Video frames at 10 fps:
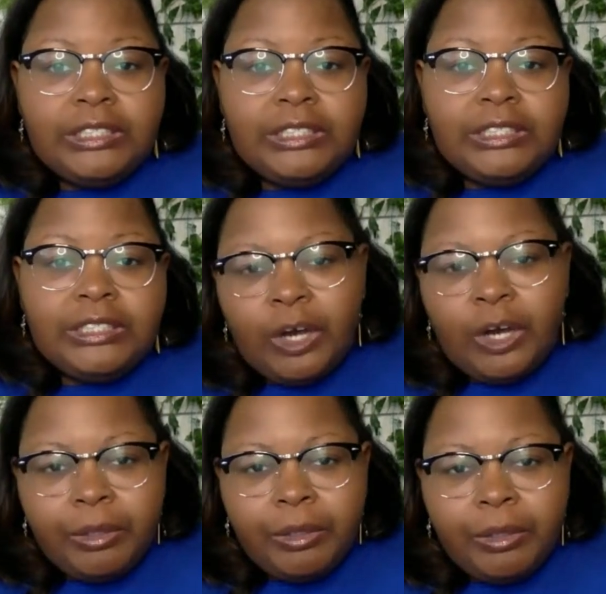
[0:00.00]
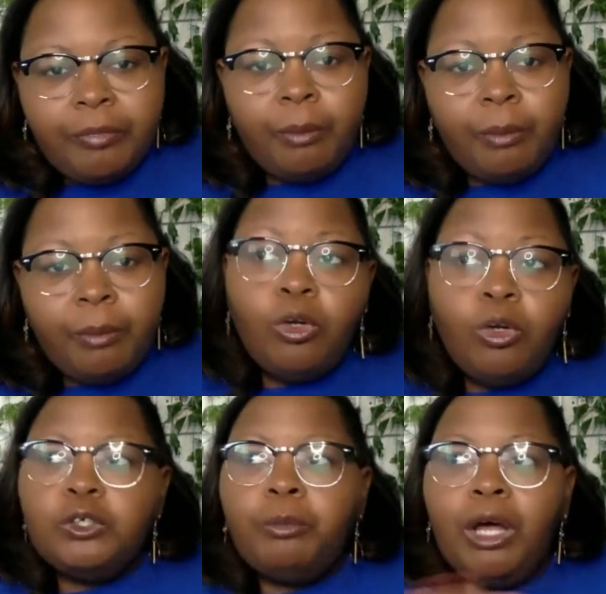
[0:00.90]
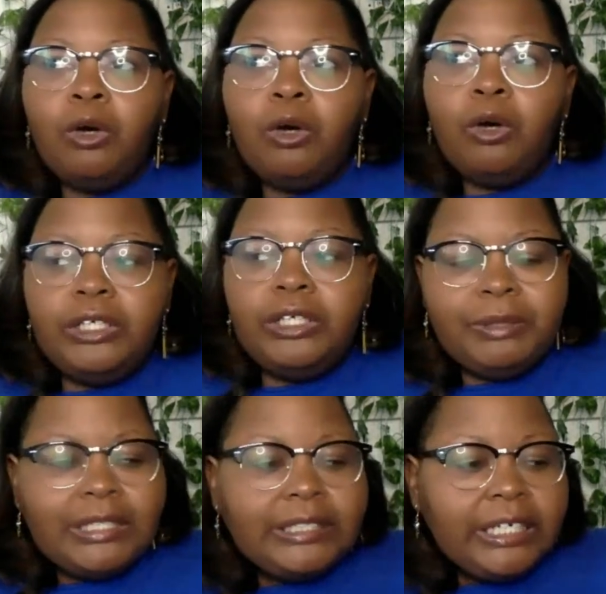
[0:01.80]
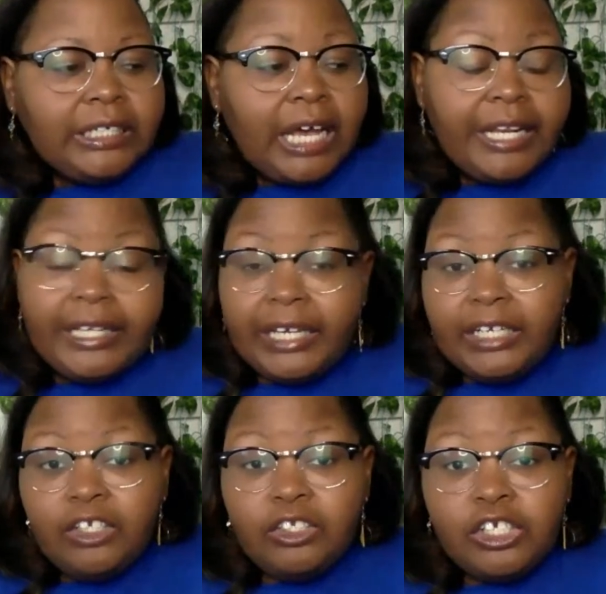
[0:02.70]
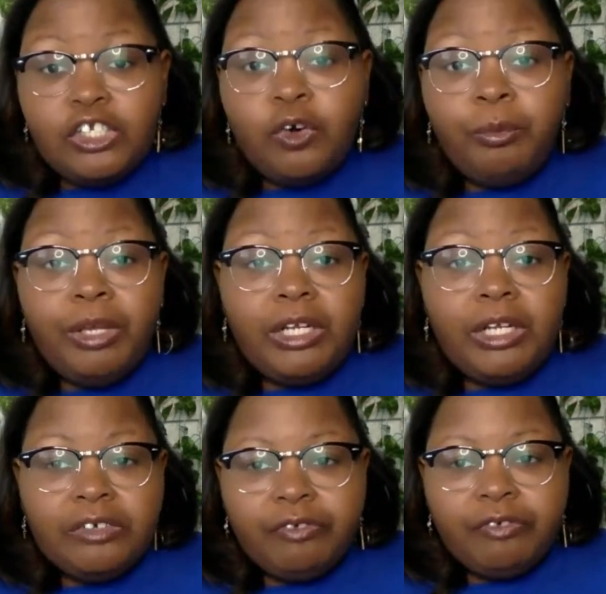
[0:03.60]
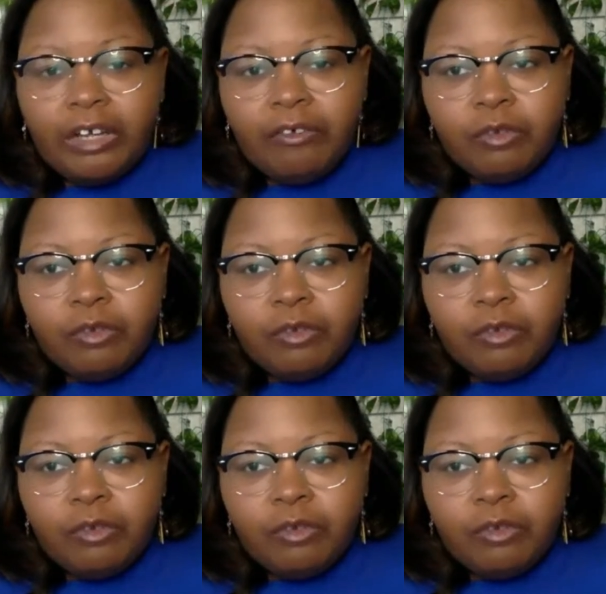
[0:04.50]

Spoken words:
And it's helping also my audience because they're kind of getting to know me on a different level.